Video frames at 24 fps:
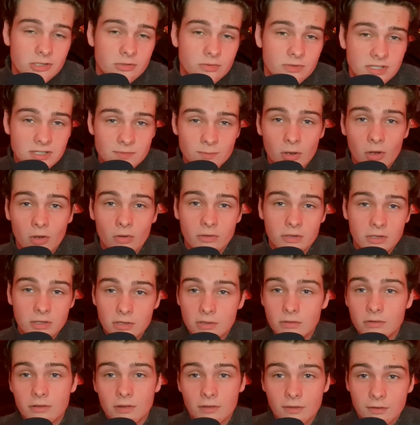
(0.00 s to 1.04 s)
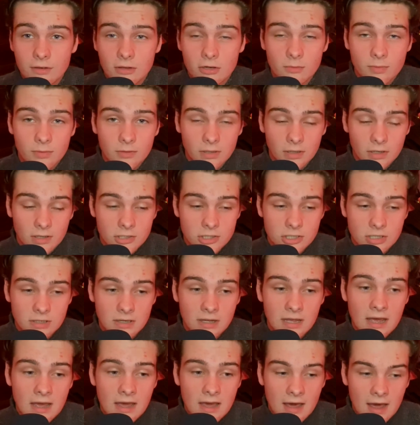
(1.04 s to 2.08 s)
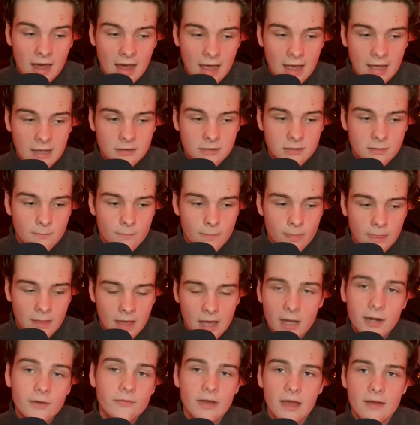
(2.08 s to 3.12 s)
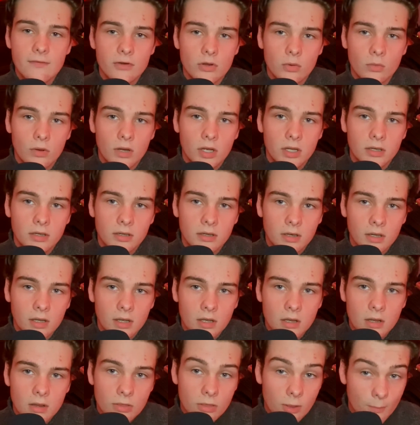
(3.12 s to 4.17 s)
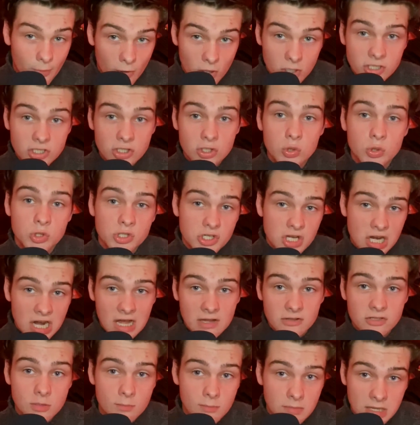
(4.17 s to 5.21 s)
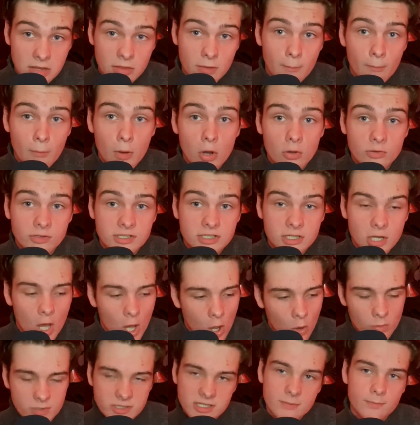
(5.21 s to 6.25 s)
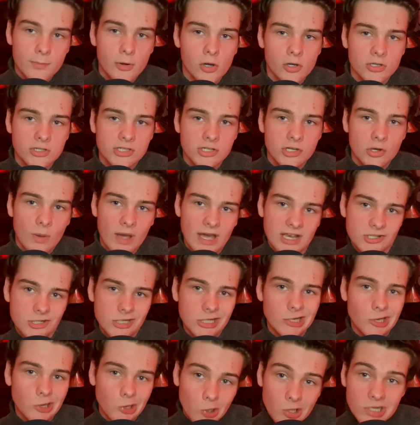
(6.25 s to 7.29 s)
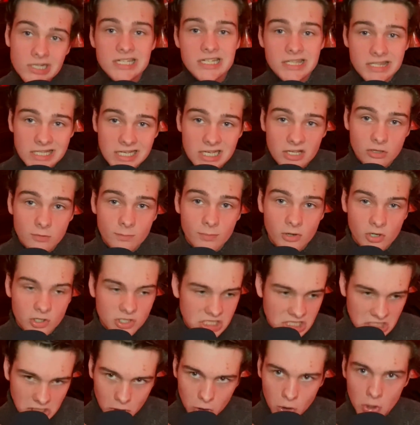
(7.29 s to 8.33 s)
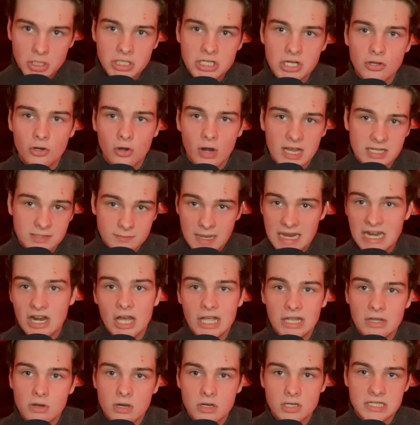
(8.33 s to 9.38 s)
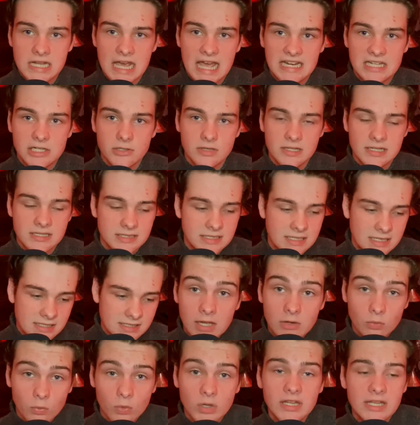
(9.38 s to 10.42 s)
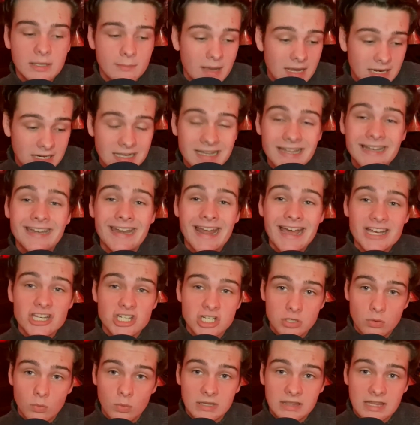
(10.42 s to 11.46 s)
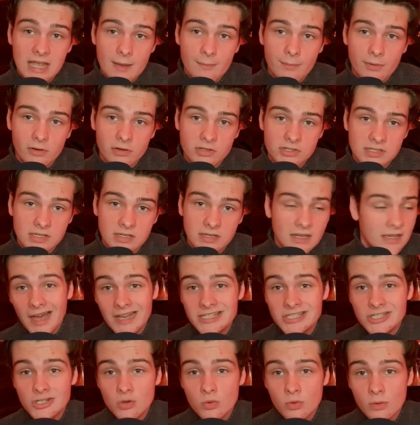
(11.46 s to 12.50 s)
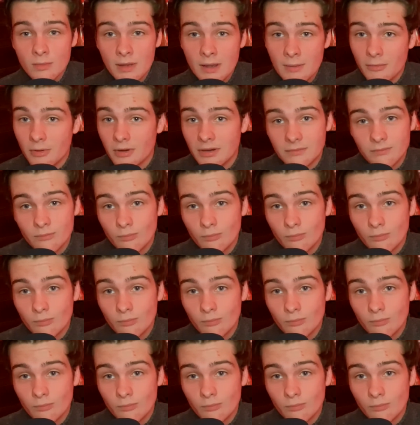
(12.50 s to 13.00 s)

a small youth theater production, and out of everyone, the person who stood out to me the most was the person who actually looked at the other person, looked in their eyes, made eye contact during scenes, and really made a connection with that person. I still remember it,